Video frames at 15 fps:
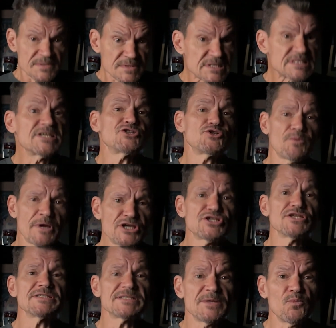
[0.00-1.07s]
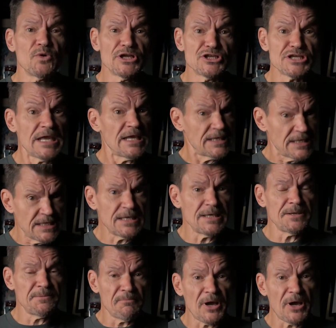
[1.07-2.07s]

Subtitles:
situations in which a key